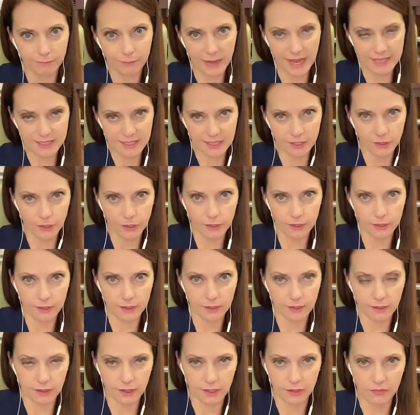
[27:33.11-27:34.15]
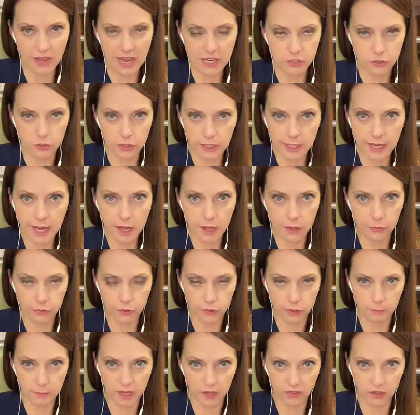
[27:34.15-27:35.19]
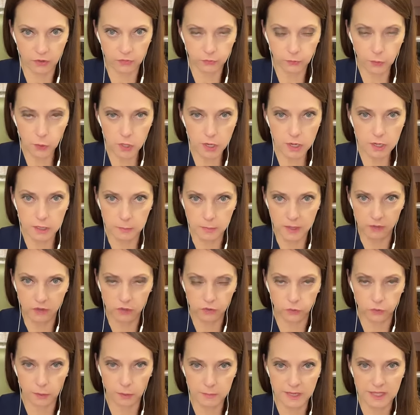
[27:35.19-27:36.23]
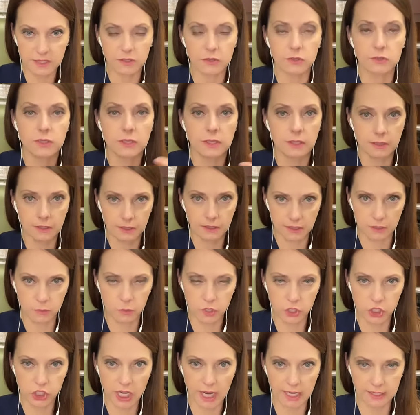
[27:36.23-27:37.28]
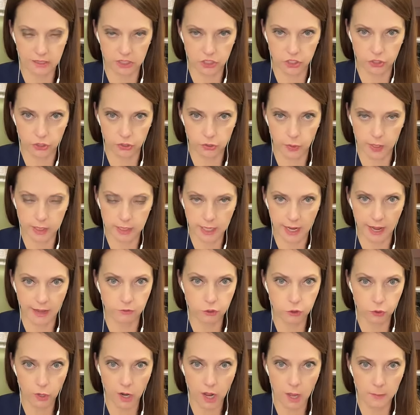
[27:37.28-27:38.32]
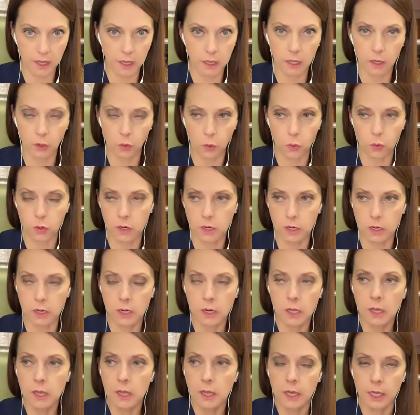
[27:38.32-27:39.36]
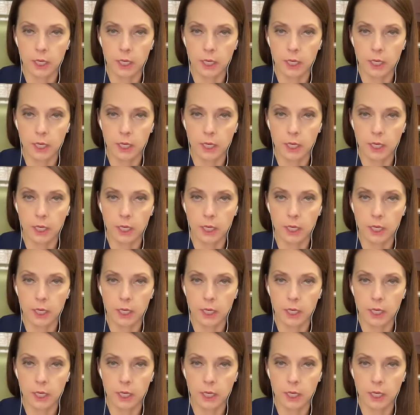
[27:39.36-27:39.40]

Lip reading: passing through the vaginal canal and through the pelvic floor muscles, the more chance that you're going to have trauma or,